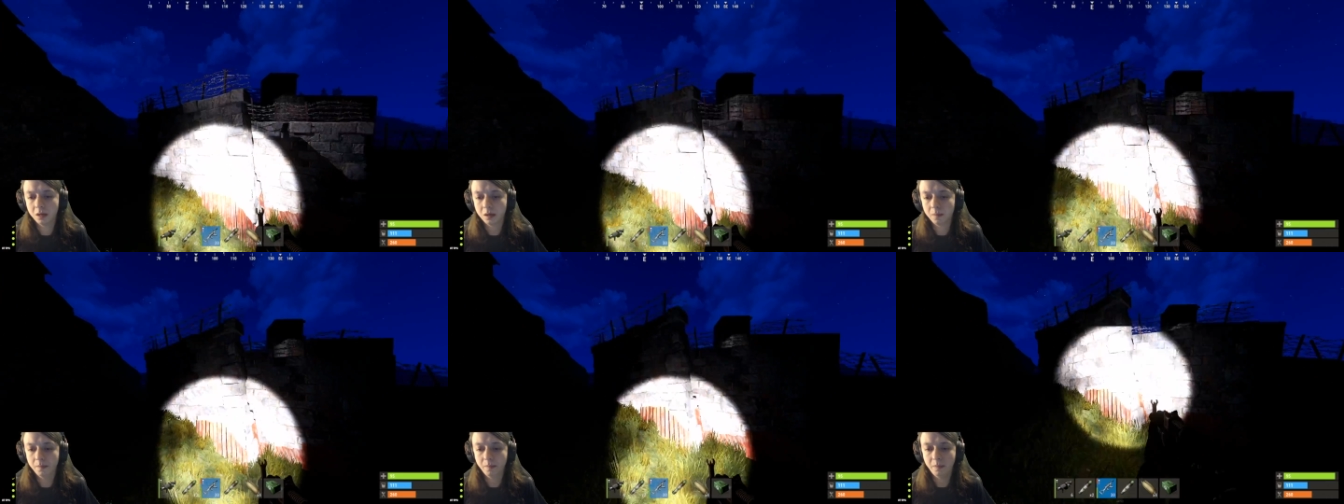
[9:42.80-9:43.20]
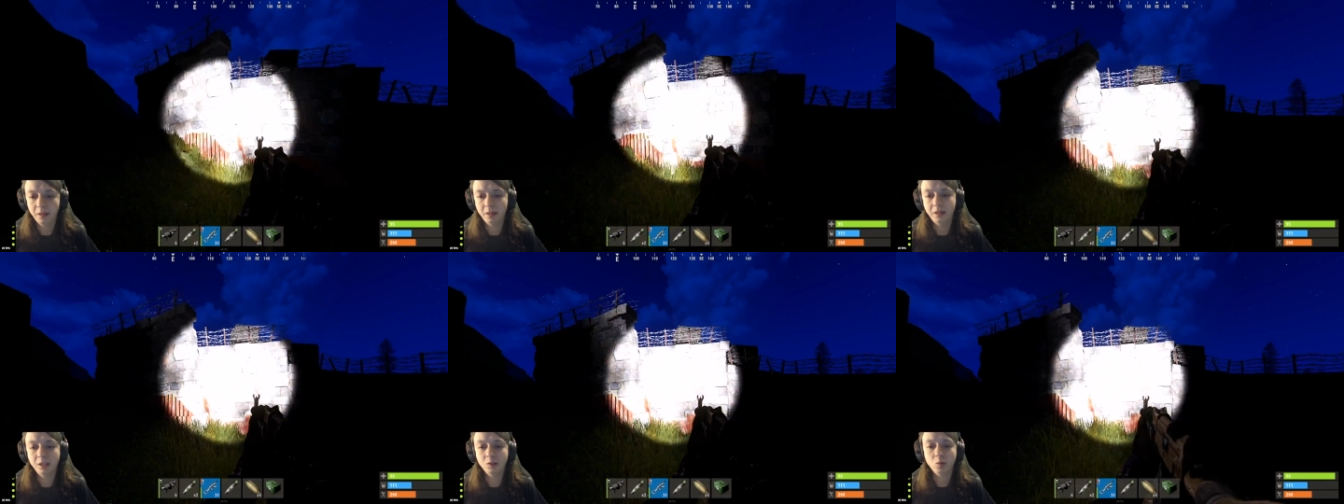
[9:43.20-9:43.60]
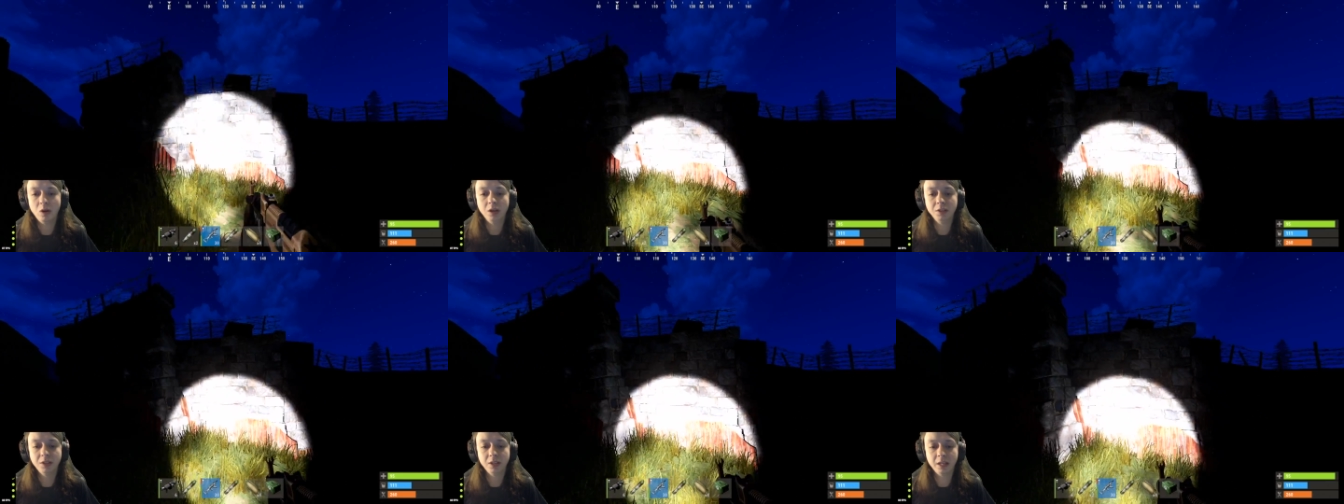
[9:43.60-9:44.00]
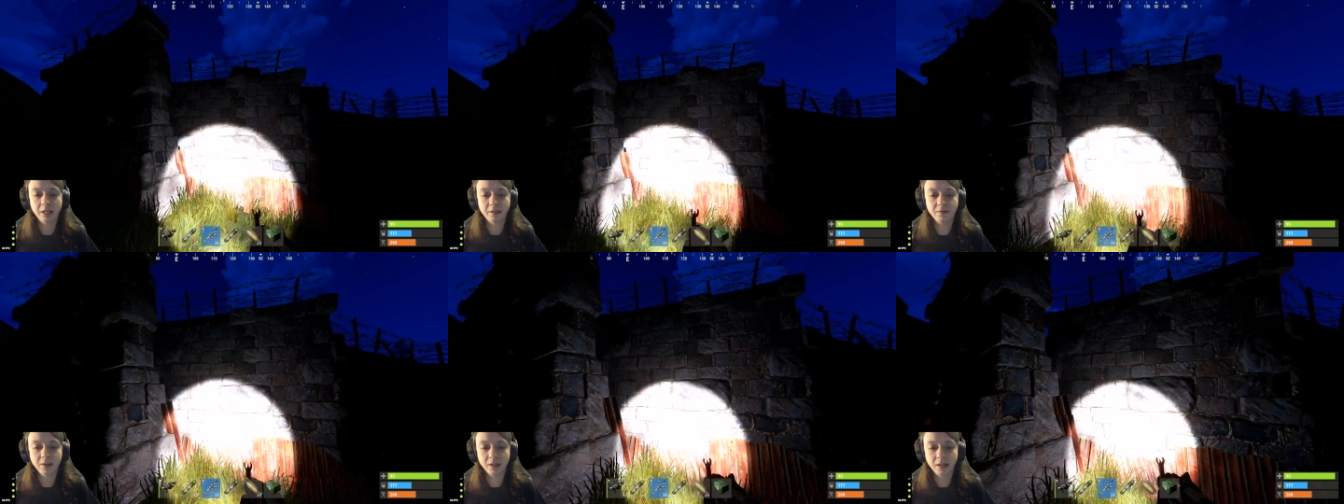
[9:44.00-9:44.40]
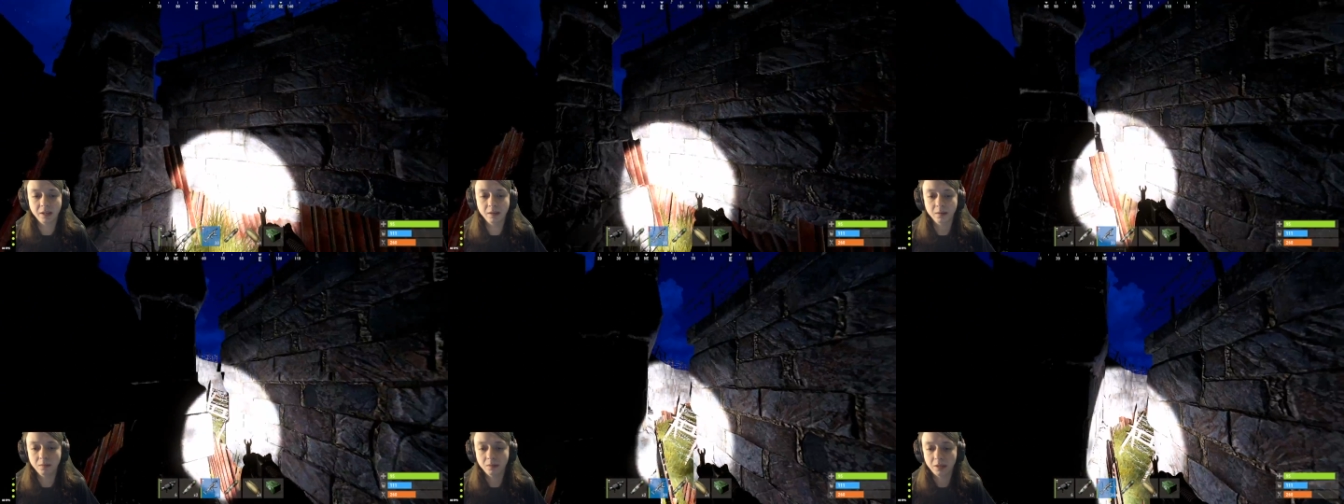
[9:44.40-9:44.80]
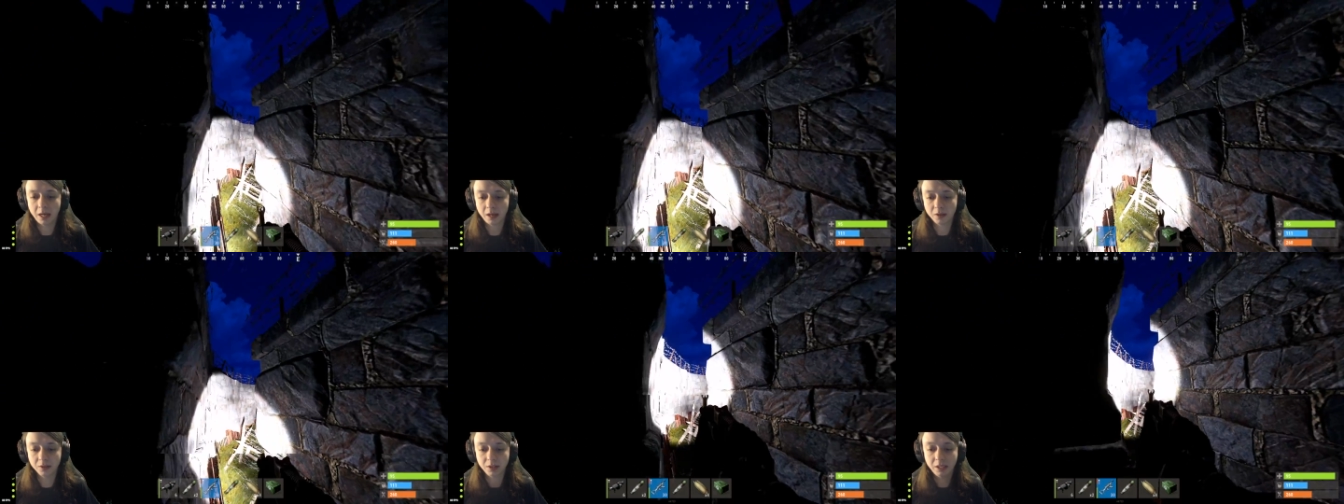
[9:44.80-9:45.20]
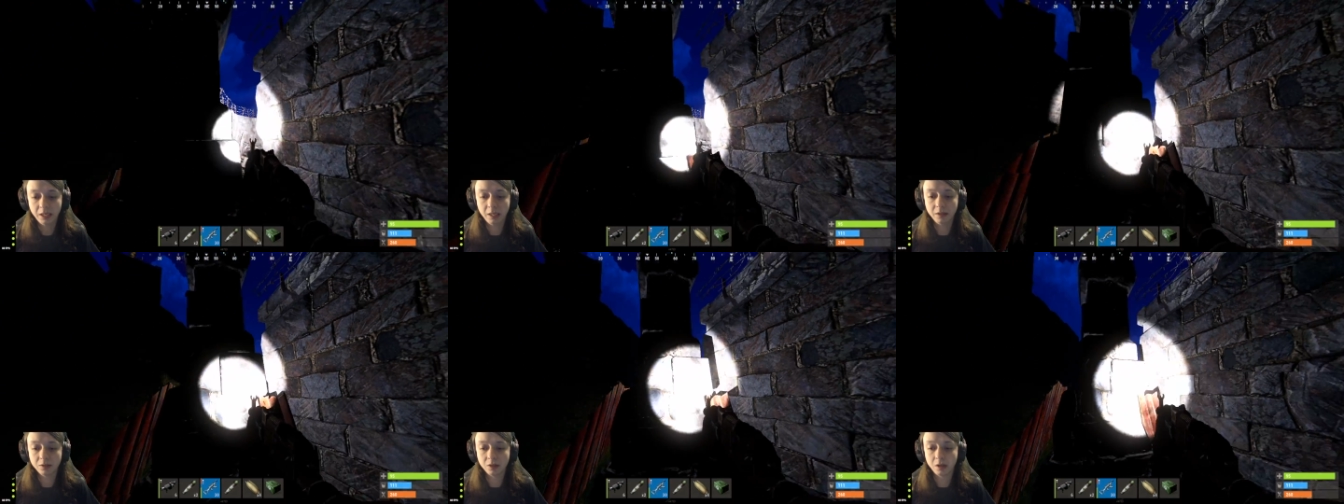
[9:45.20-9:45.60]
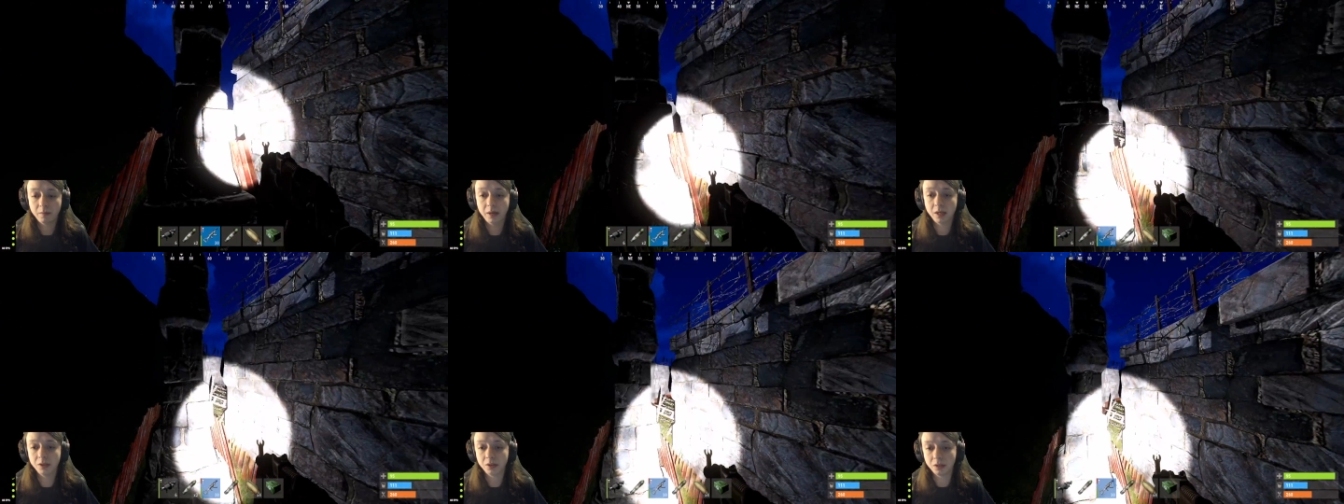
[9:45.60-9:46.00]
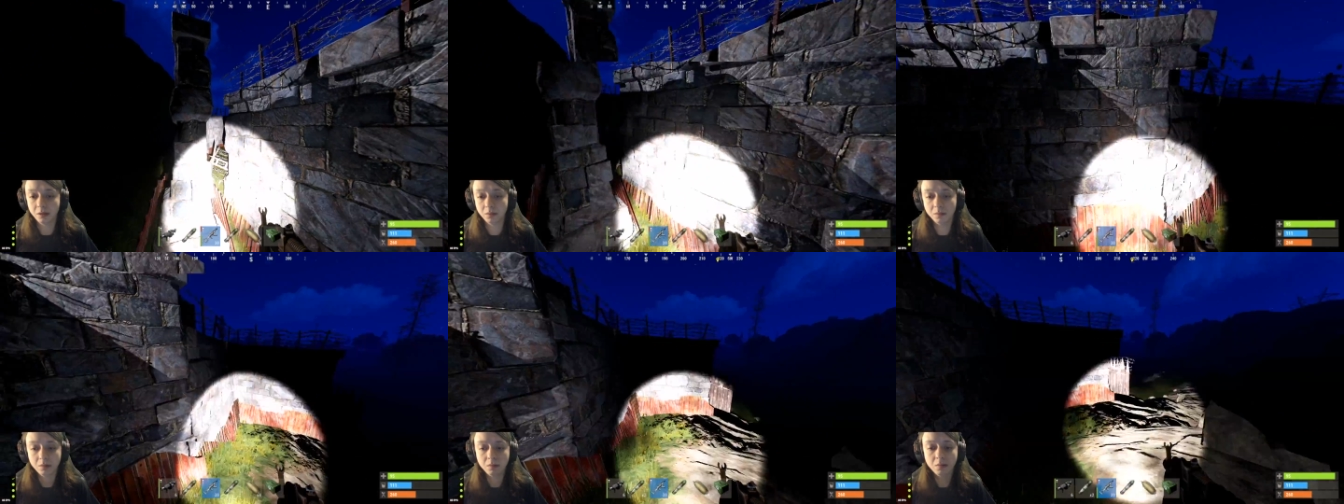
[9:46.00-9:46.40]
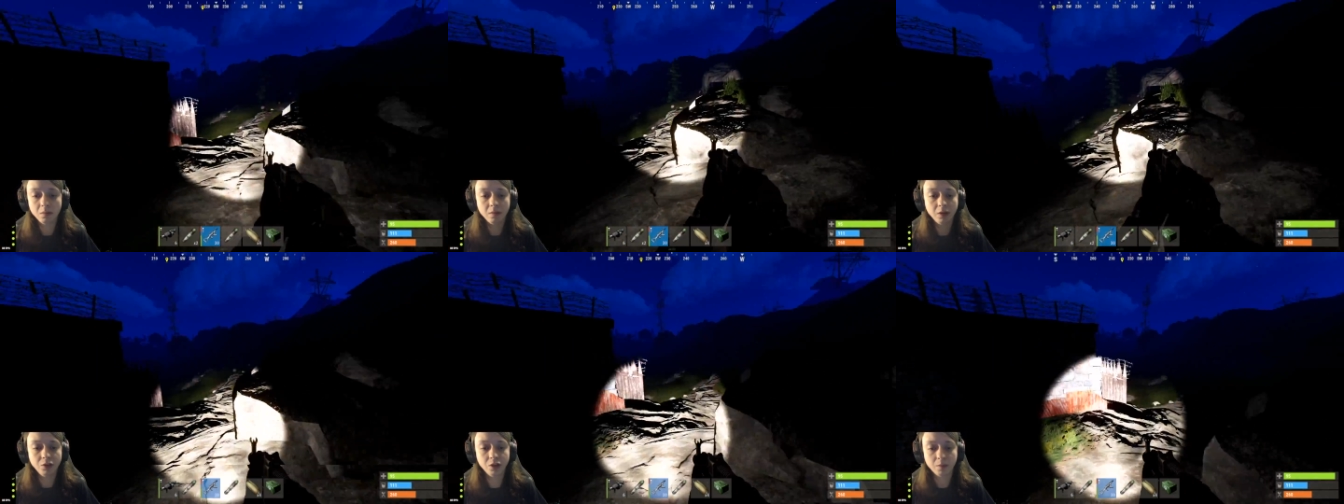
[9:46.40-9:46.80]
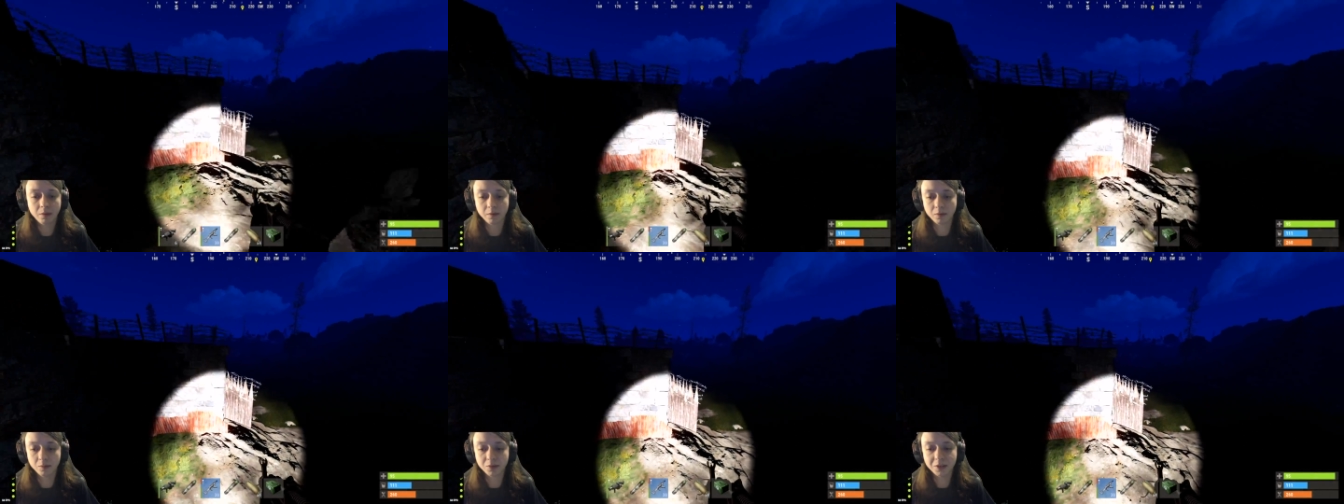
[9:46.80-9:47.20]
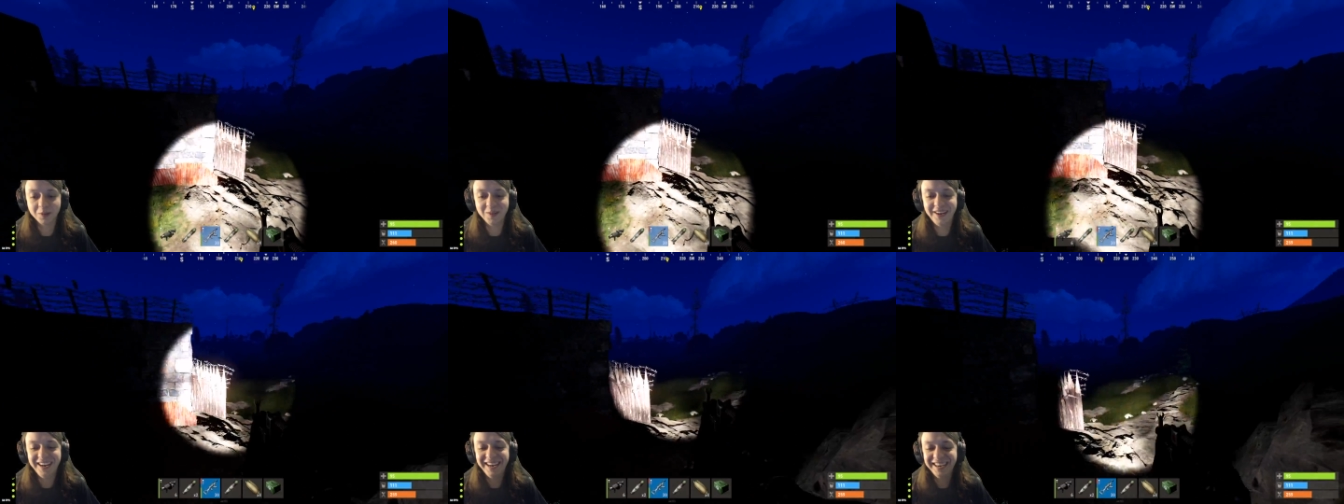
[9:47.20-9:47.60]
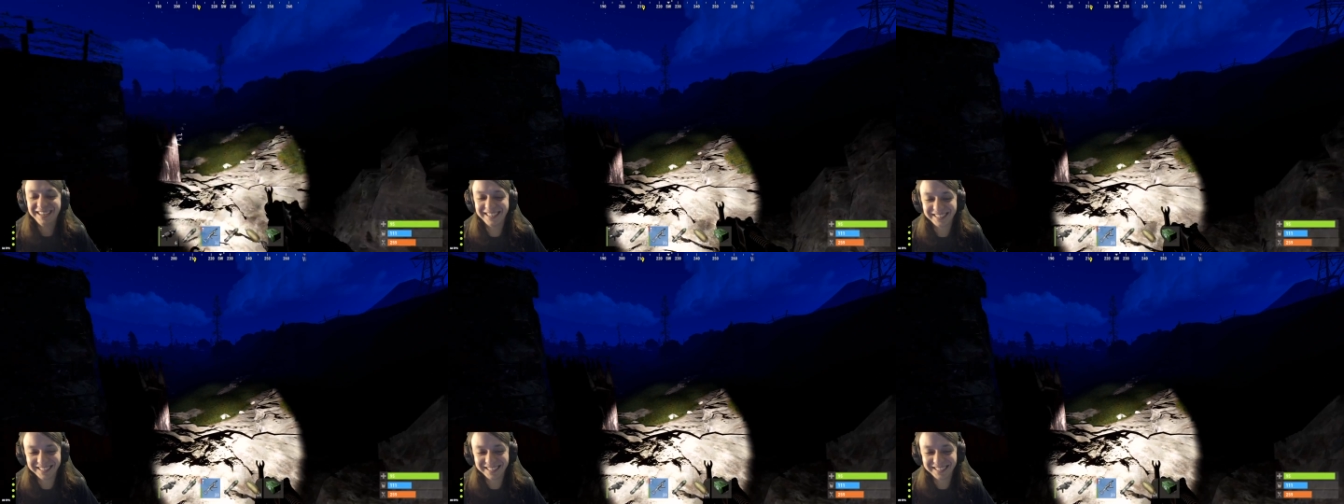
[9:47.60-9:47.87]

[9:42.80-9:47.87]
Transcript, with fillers: I mean, these walls look like fucking Tyler's teeth, so I imagine from somewhere.